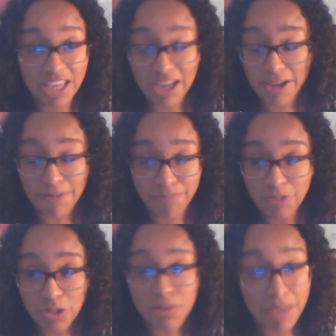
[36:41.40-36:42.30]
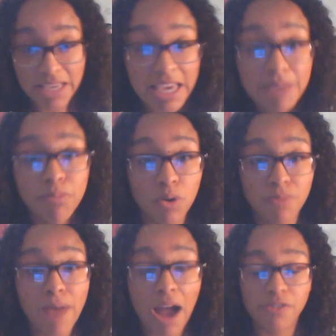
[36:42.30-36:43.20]
to make him more
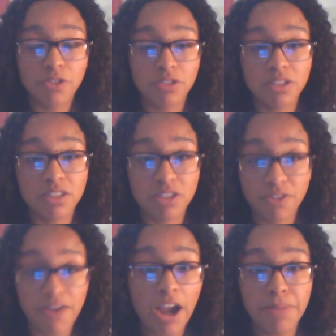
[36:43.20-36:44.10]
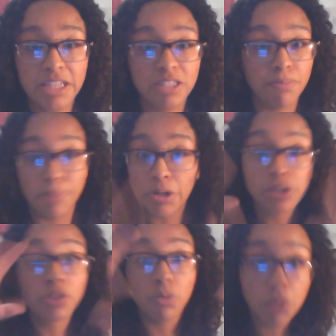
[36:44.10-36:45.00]
powerful to firebend, to
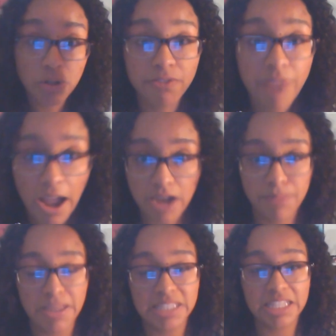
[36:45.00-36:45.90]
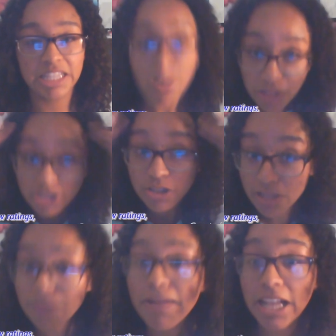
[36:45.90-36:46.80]
burn the world in fire, basically. I want you
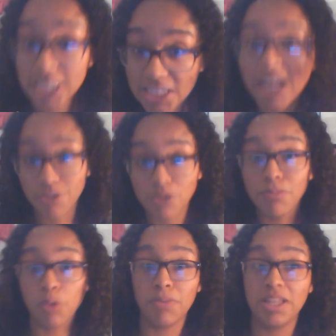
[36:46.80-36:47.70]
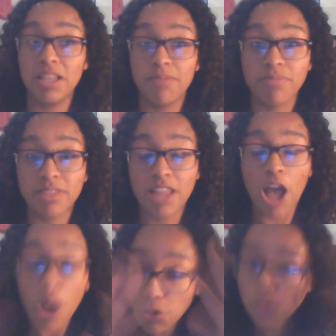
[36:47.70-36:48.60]
to imagine that for a moment.
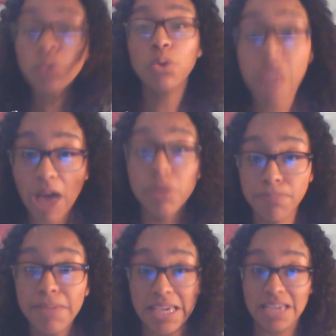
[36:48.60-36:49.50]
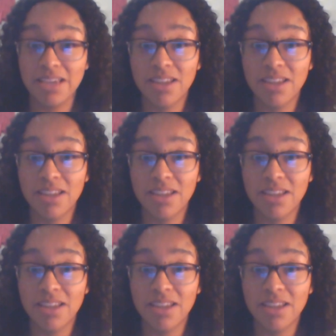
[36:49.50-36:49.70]
How cool that would be.